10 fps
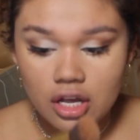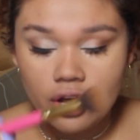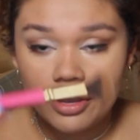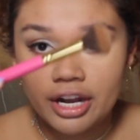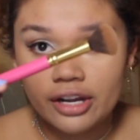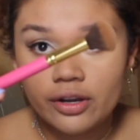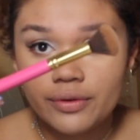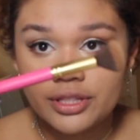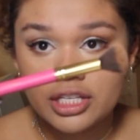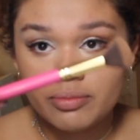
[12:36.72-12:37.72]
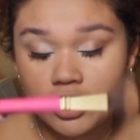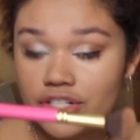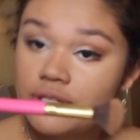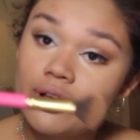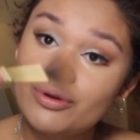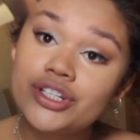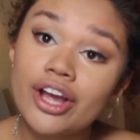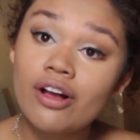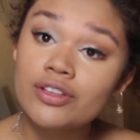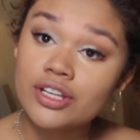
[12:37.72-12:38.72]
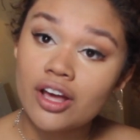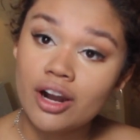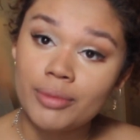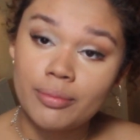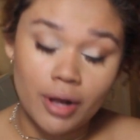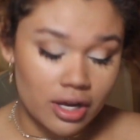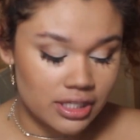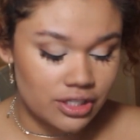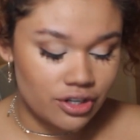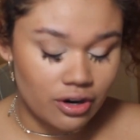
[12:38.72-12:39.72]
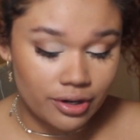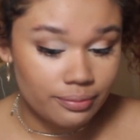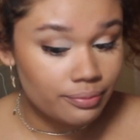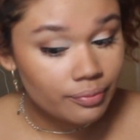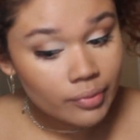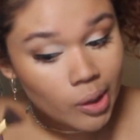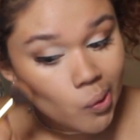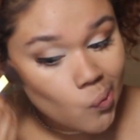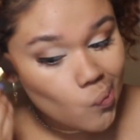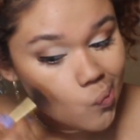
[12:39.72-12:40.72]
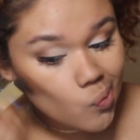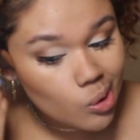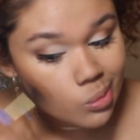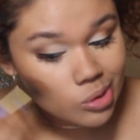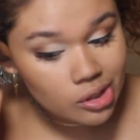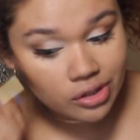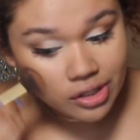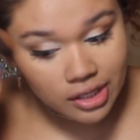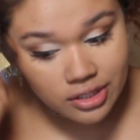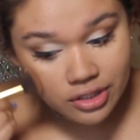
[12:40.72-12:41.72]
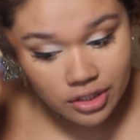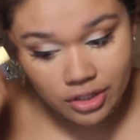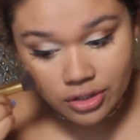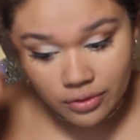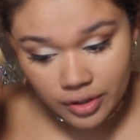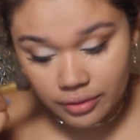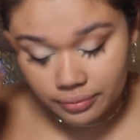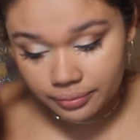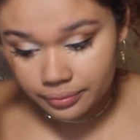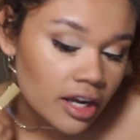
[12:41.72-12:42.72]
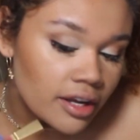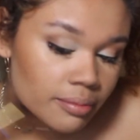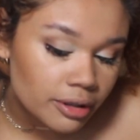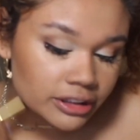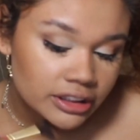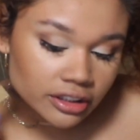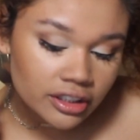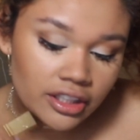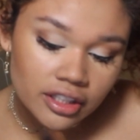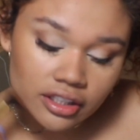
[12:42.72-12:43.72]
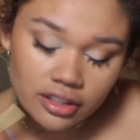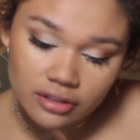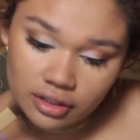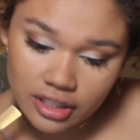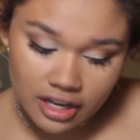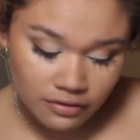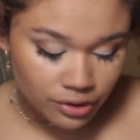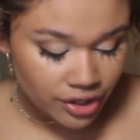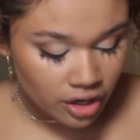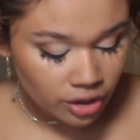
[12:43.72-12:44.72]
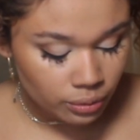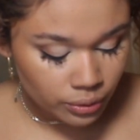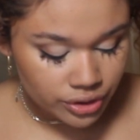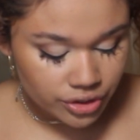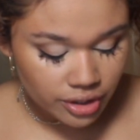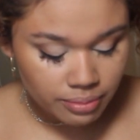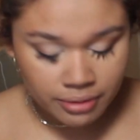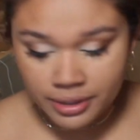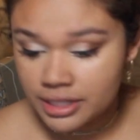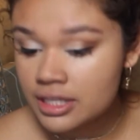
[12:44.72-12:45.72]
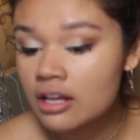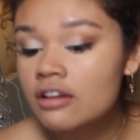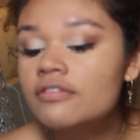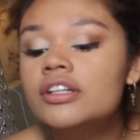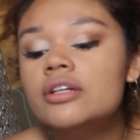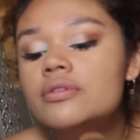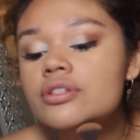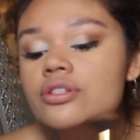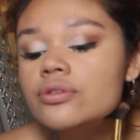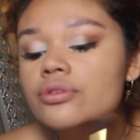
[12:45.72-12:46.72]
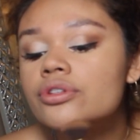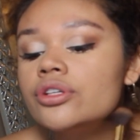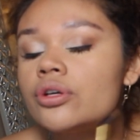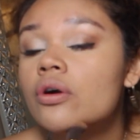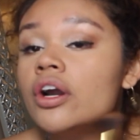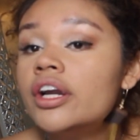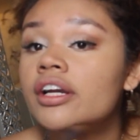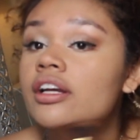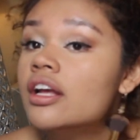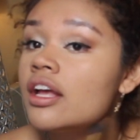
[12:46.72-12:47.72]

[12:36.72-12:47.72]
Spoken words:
Oh, and I go in with this brush as well, which I also got on my BoxyCharm. I'm telling you guys, you need to do it. I personally have only gone on one trip by myself, and it was to New York.